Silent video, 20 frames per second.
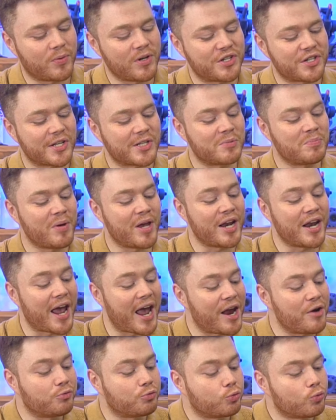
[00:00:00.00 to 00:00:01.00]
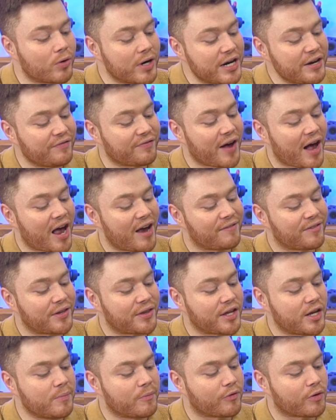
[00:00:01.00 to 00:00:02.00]
which has been a revived
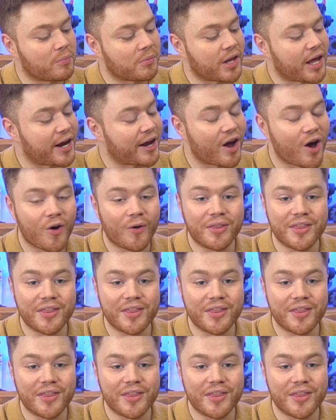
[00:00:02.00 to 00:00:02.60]
theme from LEGO.